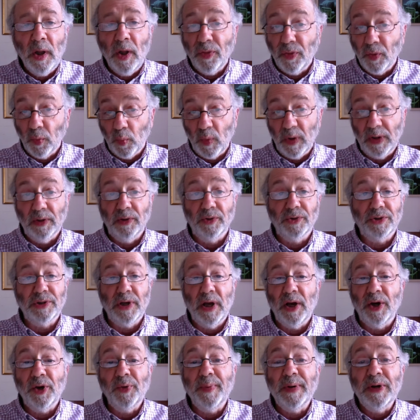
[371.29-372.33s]
The
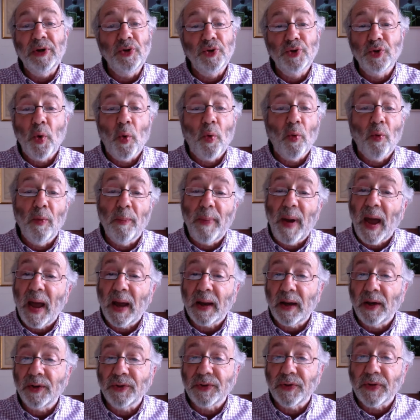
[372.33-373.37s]
wheelchair had been drawn
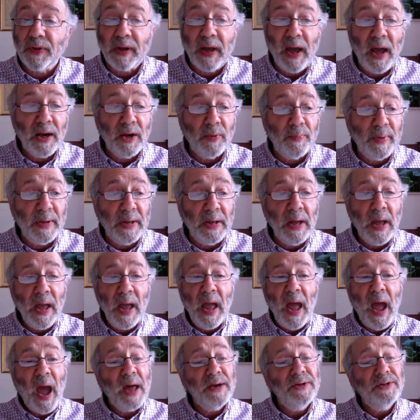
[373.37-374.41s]
back under the canopy,
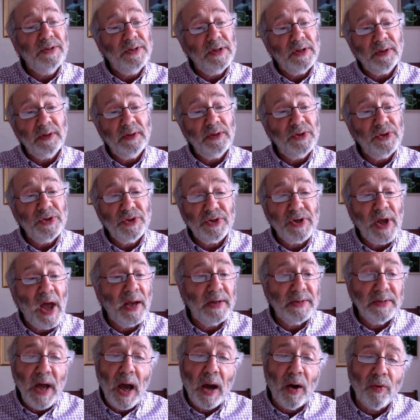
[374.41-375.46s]
and Dickon had
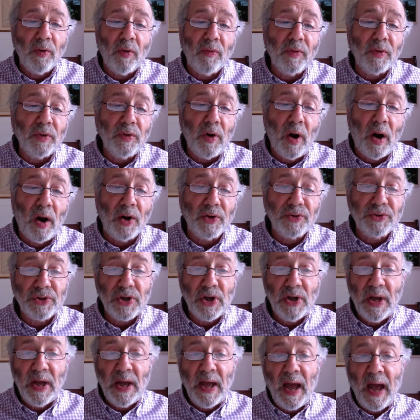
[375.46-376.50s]
sat down on the
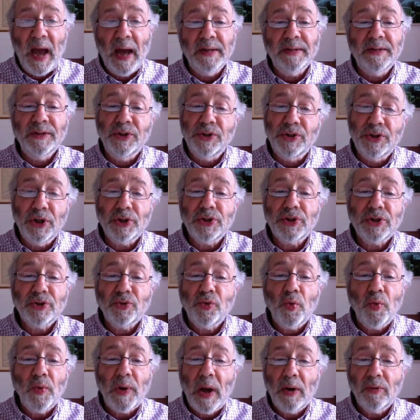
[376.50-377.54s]
grass, and had just
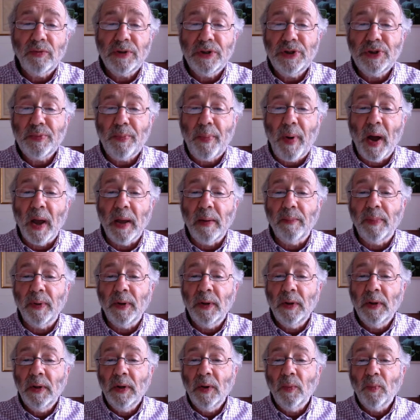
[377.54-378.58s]
drawn out his pipe,
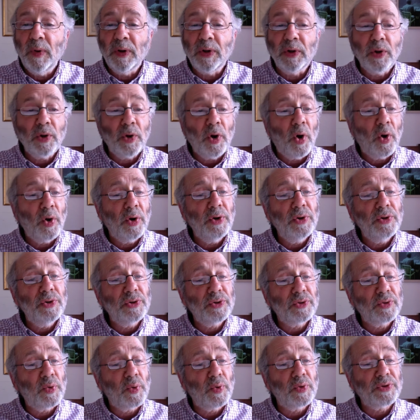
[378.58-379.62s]
when Colin
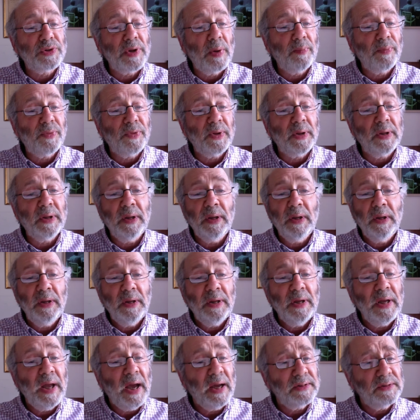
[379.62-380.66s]
saw something
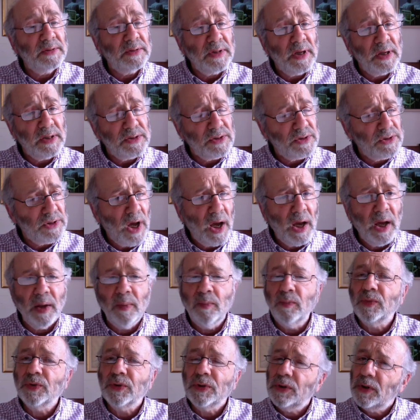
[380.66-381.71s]
he hadn't had
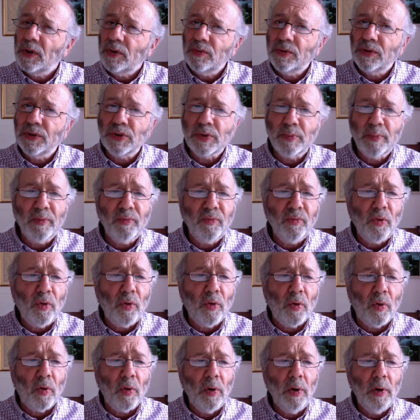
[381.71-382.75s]
time to notice
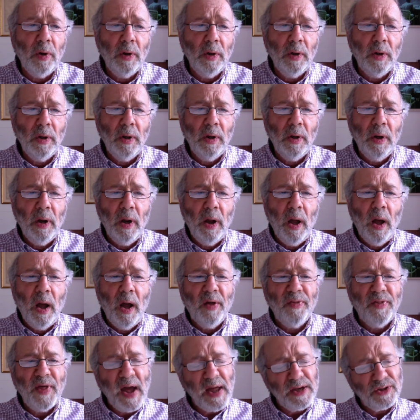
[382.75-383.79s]
before.
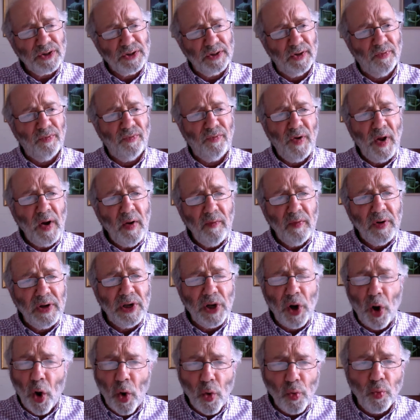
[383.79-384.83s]
"That's a
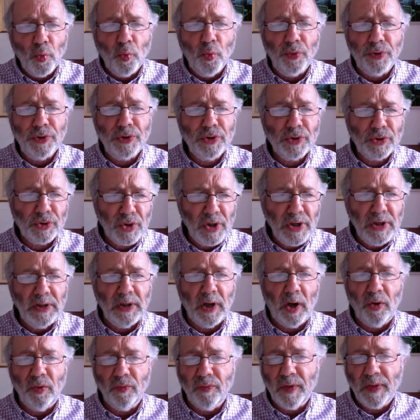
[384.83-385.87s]
very old tree
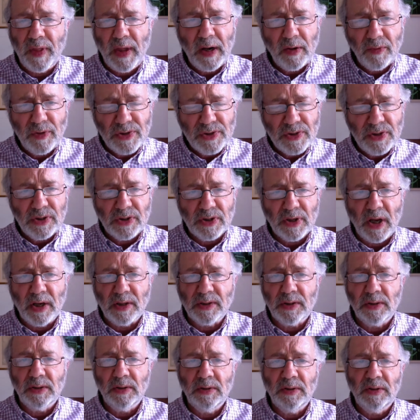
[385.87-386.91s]
over there, isn't
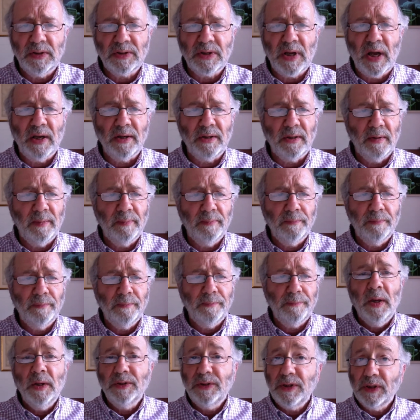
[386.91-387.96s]
it?" he said.
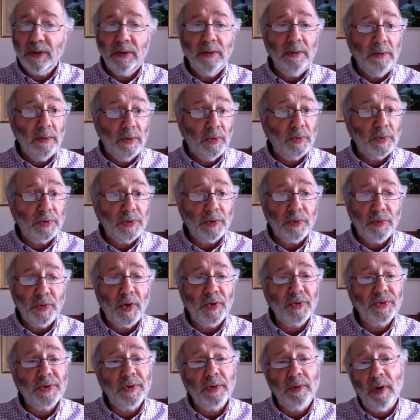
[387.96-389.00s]
Dickon looked
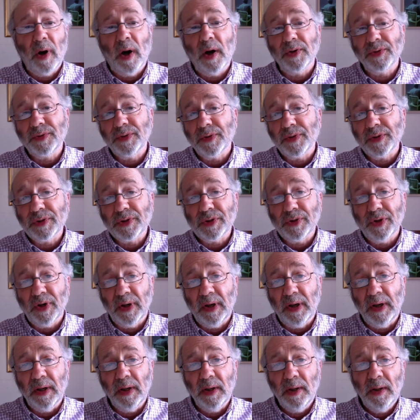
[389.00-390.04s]
across the grass at the
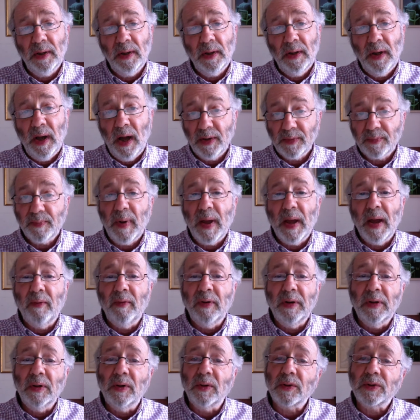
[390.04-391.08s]
tree, and
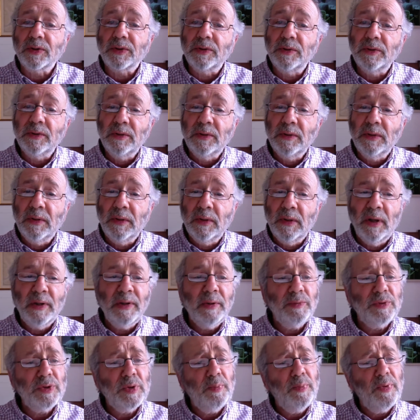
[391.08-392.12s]
Mary looked, and
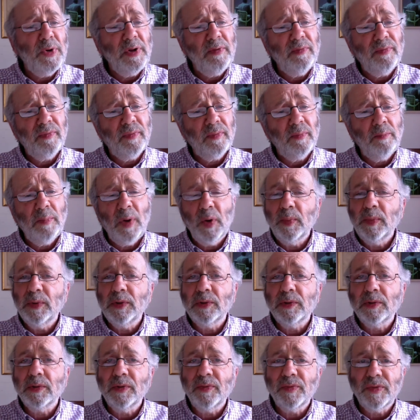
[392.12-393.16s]
there was a brief
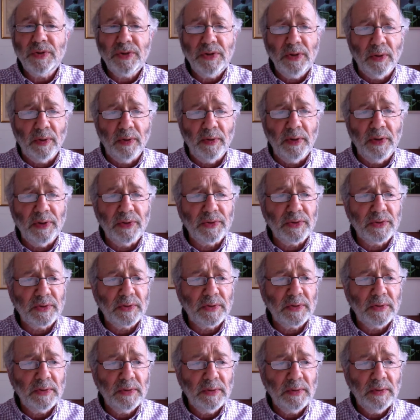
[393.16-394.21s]
moment of
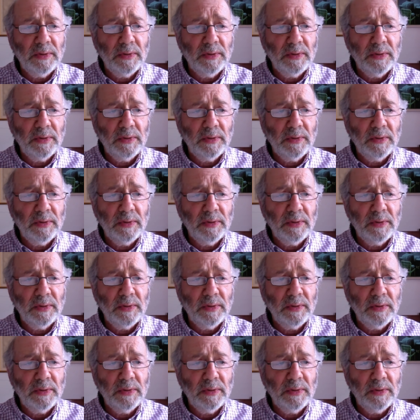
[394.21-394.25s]
stillness.